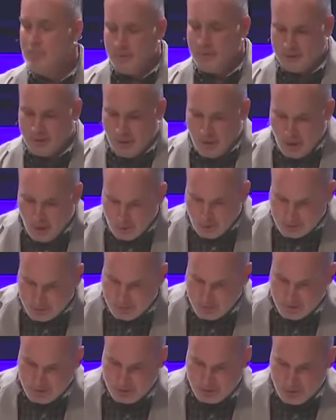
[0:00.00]
But the
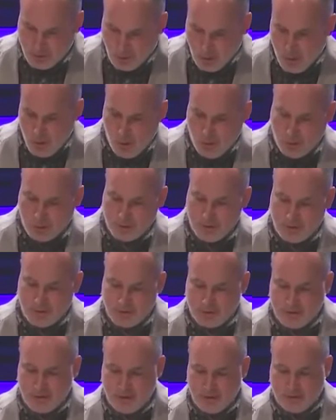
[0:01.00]
ultimate goal
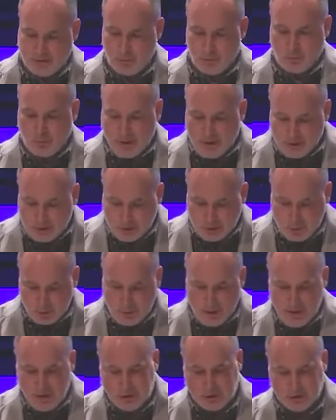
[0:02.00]
is
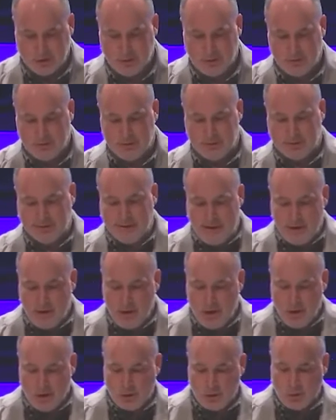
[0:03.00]
restoration, to
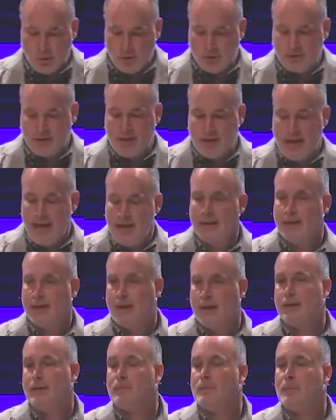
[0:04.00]
lead towards
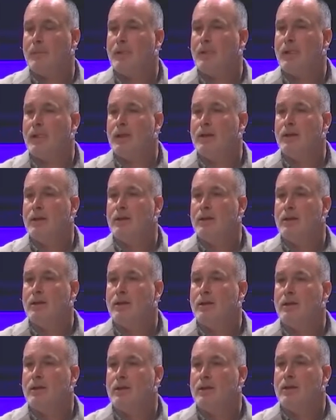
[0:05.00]
healing.
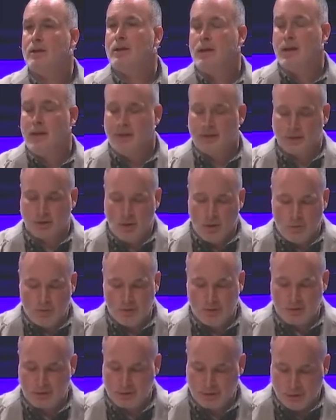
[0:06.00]
And so
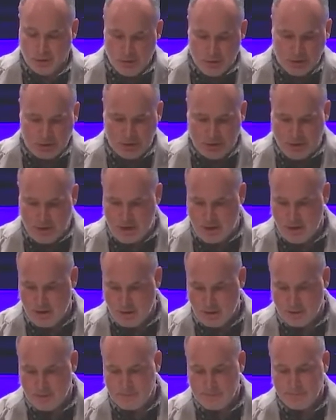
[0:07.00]
the solution
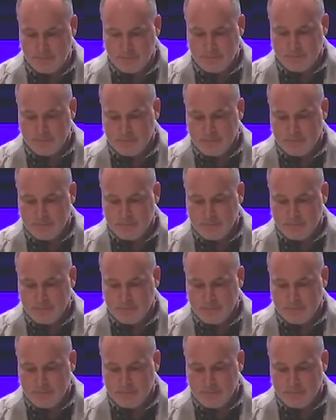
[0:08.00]
here,